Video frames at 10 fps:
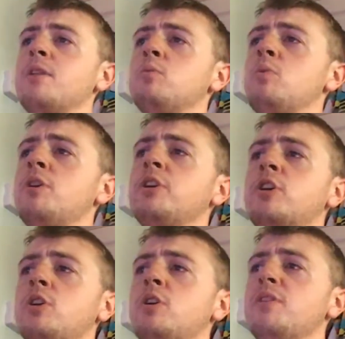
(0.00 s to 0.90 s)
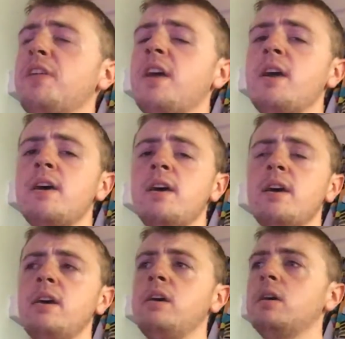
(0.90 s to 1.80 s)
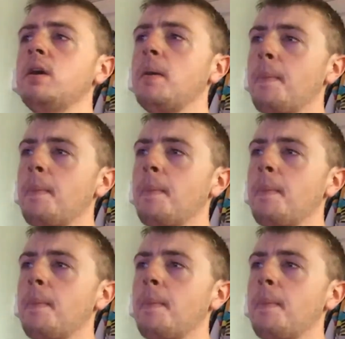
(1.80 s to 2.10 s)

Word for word: I don't wanna go there.